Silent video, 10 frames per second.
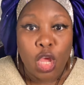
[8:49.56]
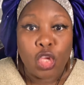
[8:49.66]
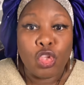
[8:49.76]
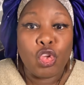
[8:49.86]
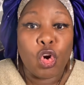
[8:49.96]

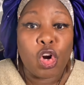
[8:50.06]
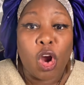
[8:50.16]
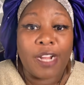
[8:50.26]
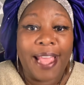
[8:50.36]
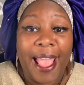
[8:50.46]
you're
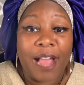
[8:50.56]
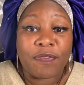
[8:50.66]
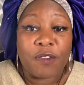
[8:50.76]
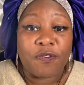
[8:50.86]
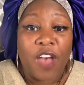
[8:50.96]
going to have
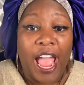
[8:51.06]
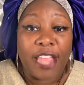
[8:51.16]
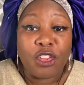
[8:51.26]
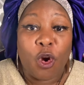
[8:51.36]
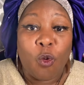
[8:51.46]
to
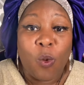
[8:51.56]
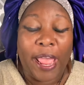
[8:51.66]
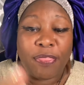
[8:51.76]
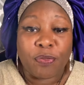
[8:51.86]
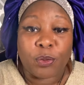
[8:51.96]
find your
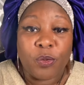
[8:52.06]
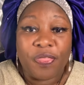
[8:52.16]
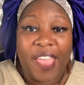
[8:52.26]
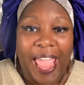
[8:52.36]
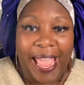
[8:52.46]
way through
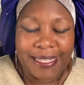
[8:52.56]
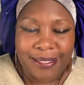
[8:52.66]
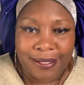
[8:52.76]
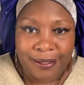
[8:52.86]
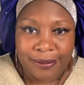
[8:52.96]
that.